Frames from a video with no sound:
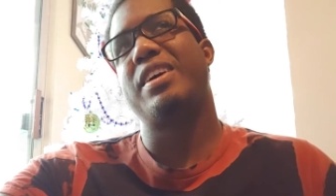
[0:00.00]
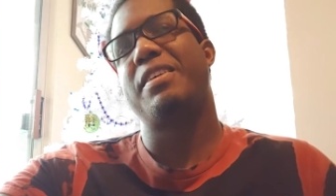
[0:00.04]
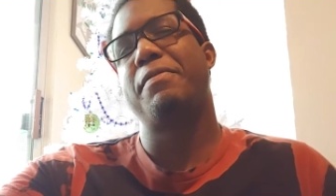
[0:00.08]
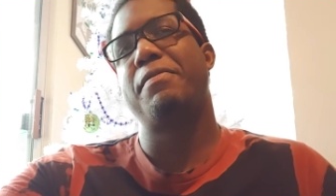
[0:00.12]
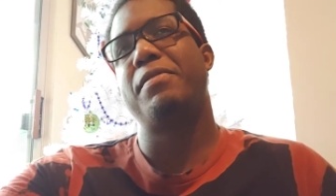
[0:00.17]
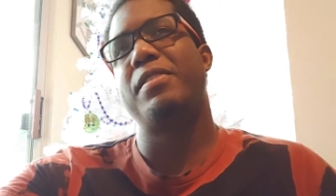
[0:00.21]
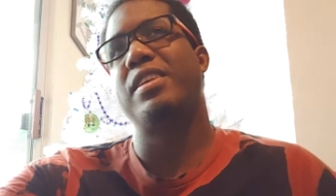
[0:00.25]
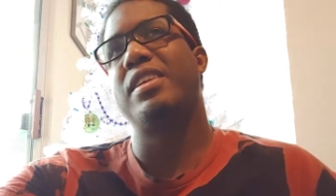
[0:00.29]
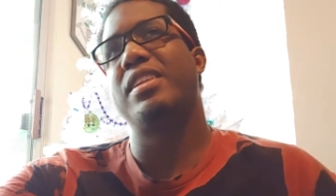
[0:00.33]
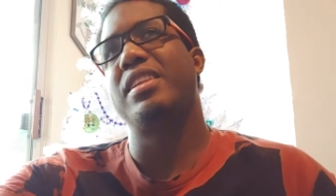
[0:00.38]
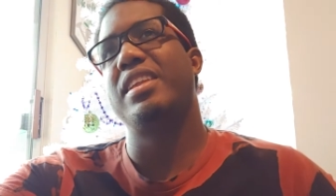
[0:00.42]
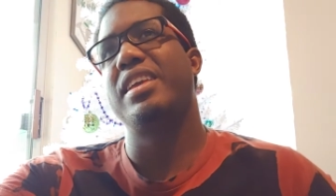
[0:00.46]

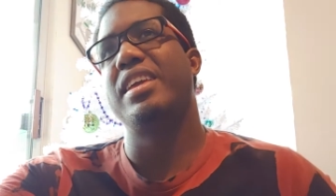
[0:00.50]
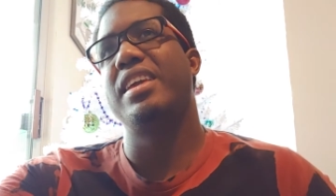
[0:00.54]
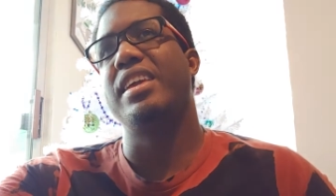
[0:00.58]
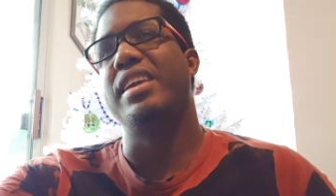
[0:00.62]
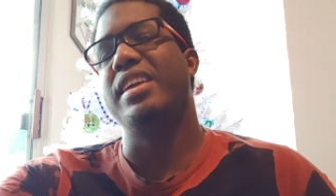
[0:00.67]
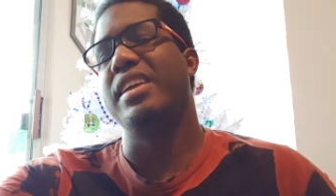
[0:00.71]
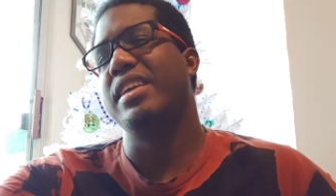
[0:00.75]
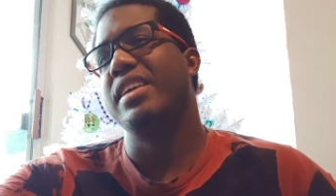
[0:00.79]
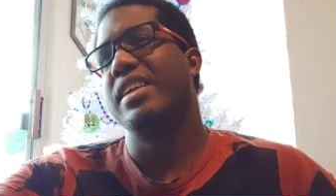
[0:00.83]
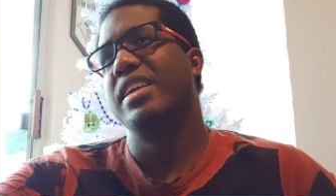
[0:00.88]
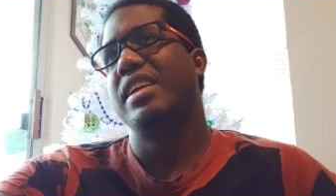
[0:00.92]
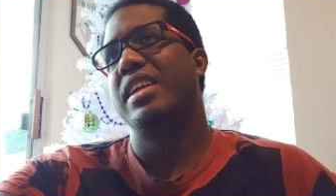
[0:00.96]

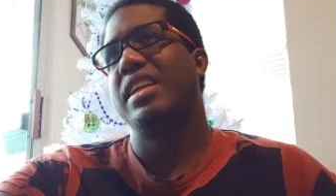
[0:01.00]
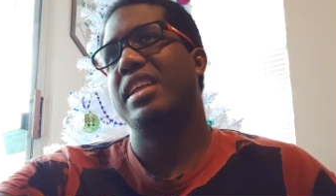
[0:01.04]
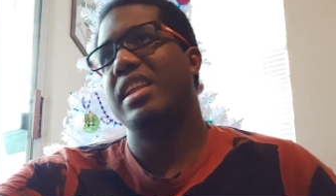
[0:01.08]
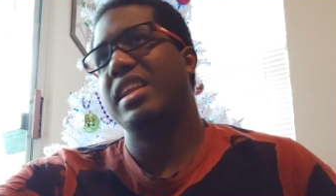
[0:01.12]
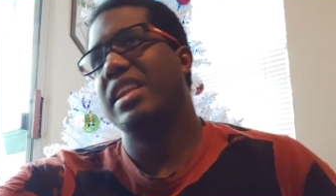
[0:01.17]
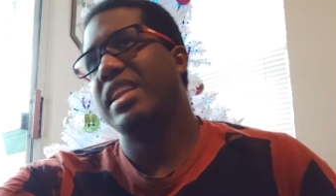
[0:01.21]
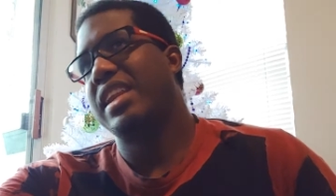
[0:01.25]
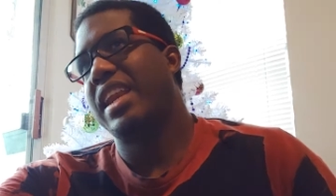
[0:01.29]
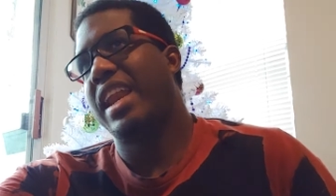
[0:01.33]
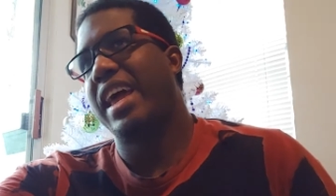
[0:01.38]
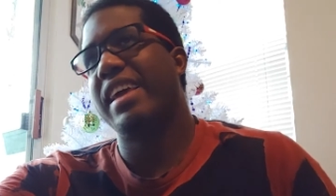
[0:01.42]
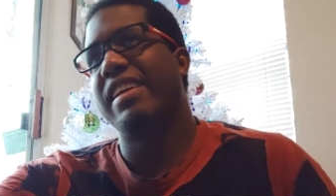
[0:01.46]
definitely
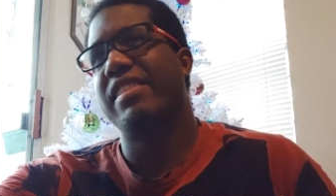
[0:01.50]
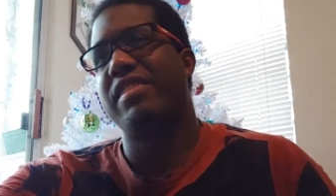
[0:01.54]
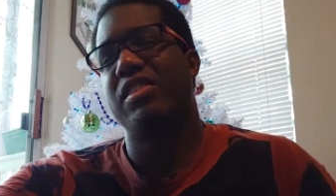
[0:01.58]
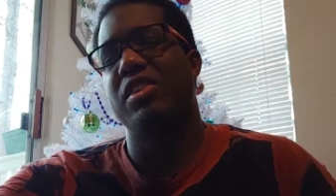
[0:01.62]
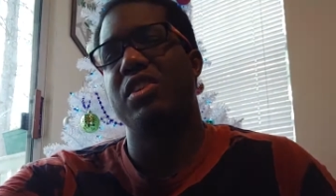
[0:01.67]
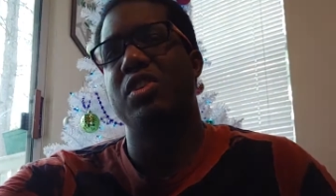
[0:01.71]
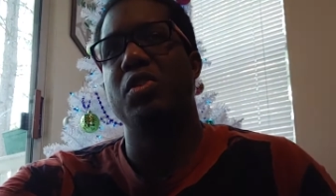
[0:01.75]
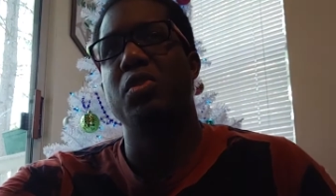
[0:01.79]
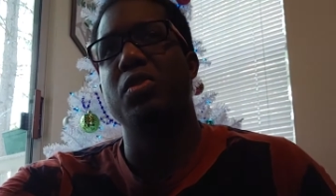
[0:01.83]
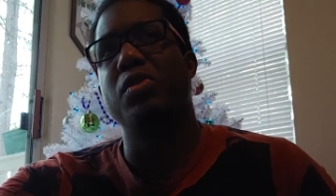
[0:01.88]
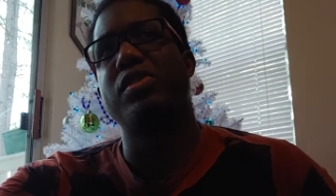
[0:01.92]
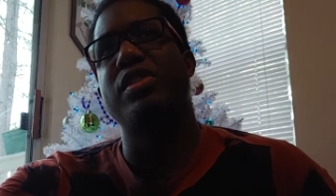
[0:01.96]
likes
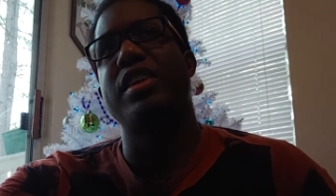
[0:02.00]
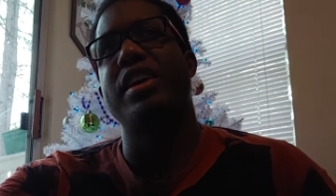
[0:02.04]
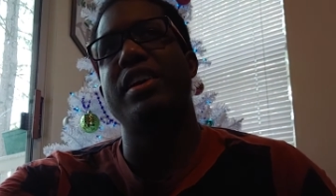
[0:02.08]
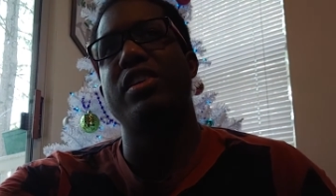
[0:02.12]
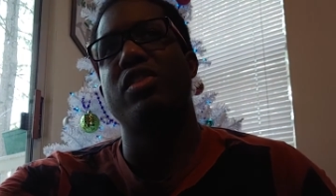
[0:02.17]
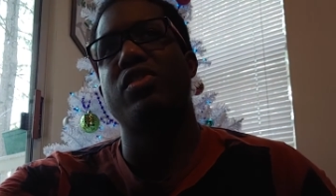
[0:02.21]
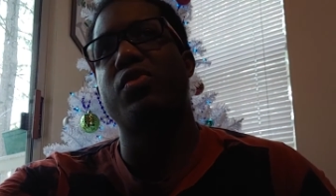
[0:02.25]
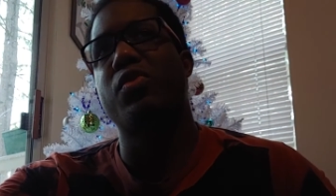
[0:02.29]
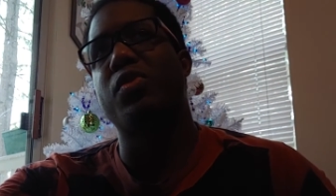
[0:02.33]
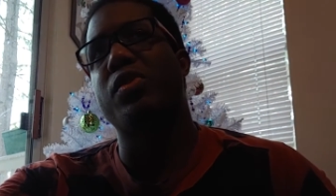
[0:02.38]
to do things